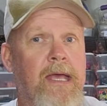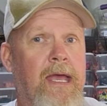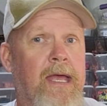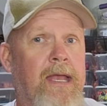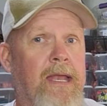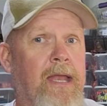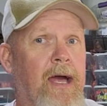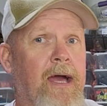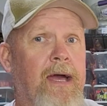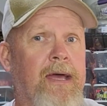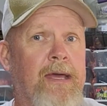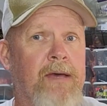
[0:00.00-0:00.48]

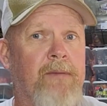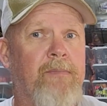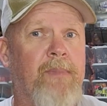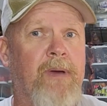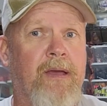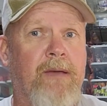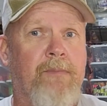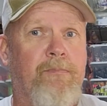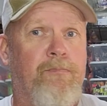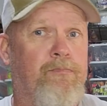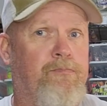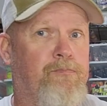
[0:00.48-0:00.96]
And I am
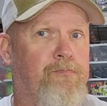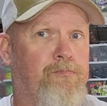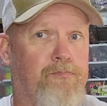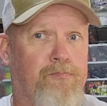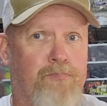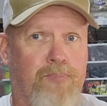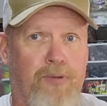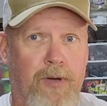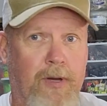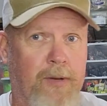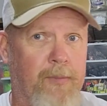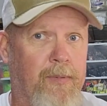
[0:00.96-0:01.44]
a
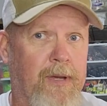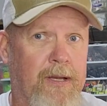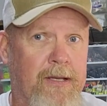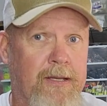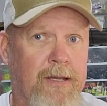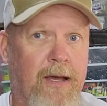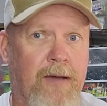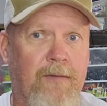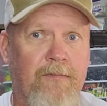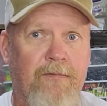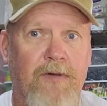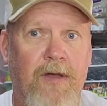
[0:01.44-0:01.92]
pretty big
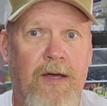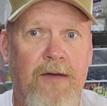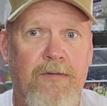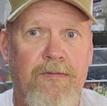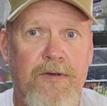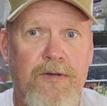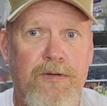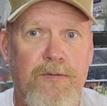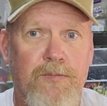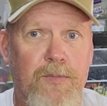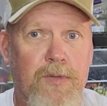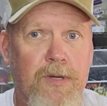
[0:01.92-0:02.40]
time fly
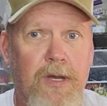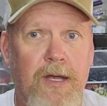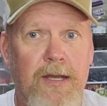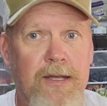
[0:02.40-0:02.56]
fisherman.